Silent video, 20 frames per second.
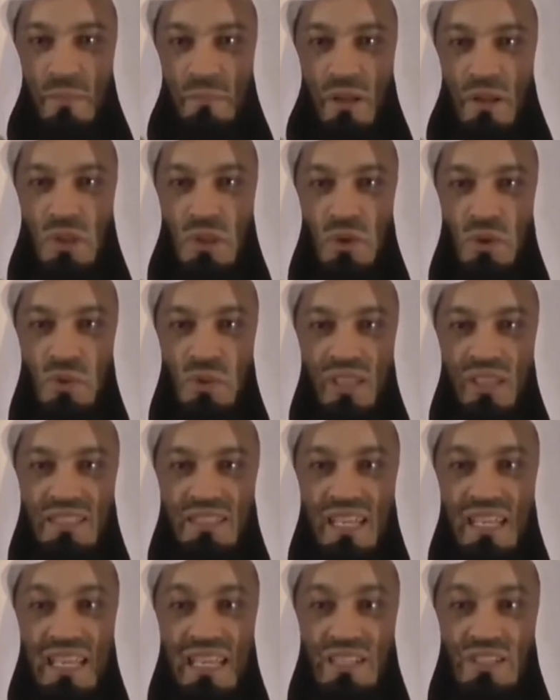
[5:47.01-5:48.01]
but through the
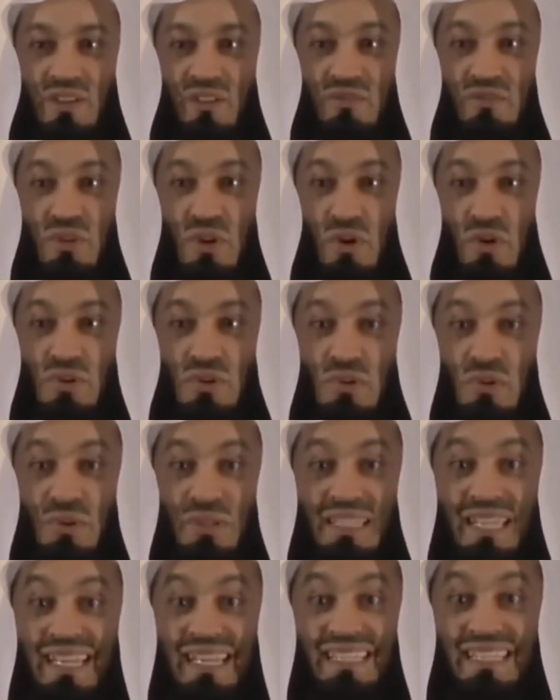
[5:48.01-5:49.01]
deeds of those who
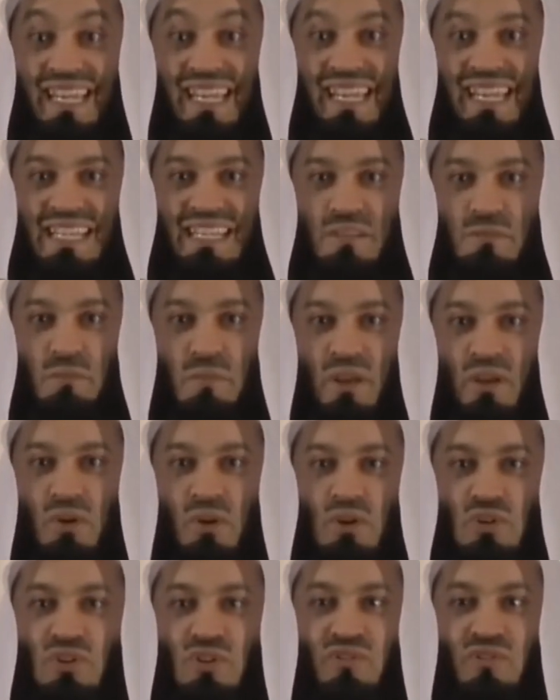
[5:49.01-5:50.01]
did deeds
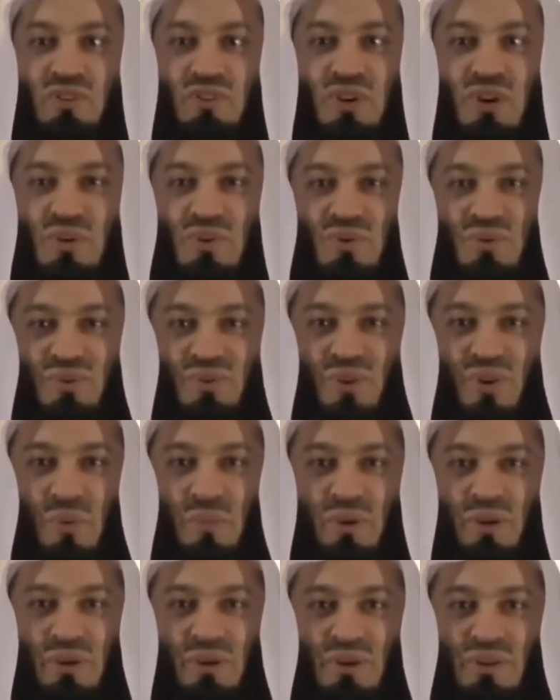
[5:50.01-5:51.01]
because of you
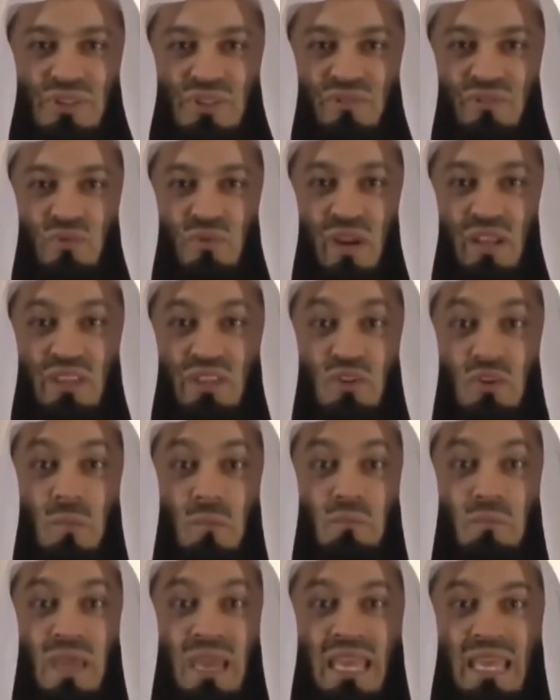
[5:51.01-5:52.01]
or because of what you
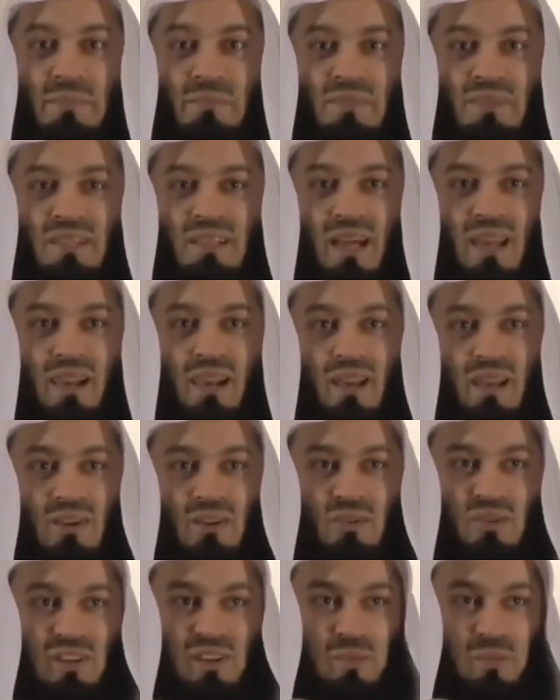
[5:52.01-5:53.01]
beamed.
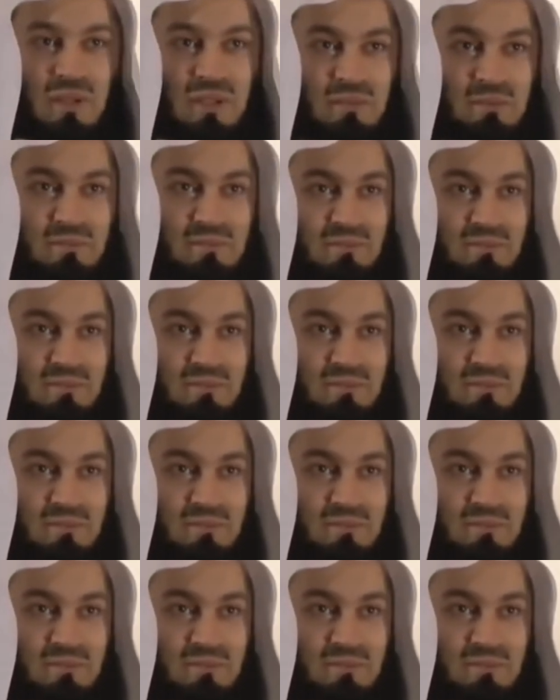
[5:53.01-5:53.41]
Allahu Akbar.